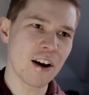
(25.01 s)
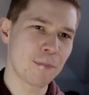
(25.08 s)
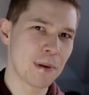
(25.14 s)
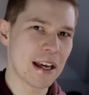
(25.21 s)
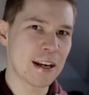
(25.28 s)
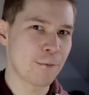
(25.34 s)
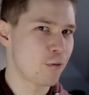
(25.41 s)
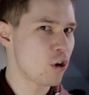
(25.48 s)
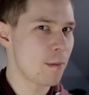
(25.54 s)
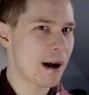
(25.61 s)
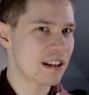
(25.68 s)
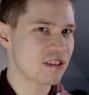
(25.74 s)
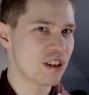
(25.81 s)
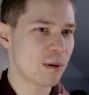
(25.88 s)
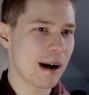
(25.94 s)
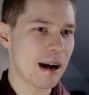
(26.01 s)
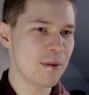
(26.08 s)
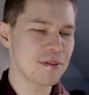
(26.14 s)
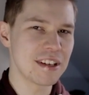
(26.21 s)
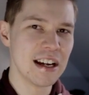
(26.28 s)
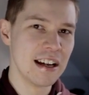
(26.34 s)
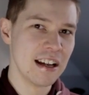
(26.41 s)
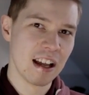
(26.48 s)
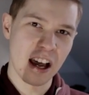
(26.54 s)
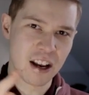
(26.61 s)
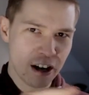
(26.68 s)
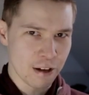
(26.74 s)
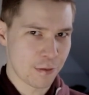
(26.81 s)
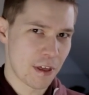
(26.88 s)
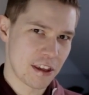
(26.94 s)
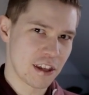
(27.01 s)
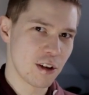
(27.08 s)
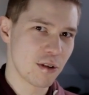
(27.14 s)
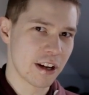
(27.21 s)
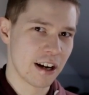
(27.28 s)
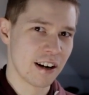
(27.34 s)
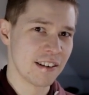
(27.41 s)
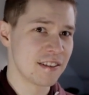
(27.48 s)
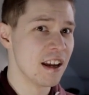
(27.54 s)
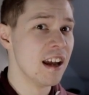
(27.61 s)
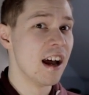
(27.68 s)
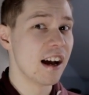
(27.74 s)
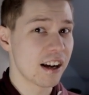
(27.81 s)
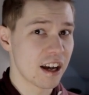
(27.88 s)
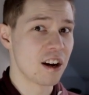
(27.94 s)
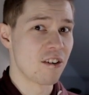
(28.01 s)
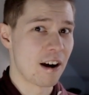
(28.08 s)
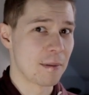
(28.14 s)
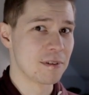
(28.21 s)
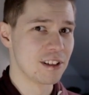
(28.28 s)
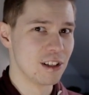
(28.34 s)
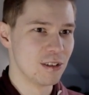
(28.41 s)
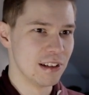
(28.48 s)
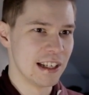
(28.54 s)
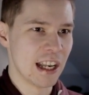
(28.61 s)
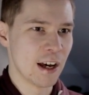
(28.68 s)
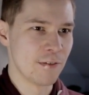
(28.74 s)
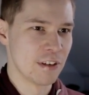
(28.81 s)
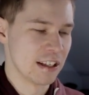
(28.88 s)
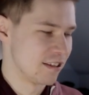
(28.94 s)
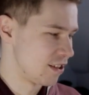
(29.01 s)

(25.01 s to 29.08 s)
I've played it for about 2 hours and I think you guys are gonna absolutely love it.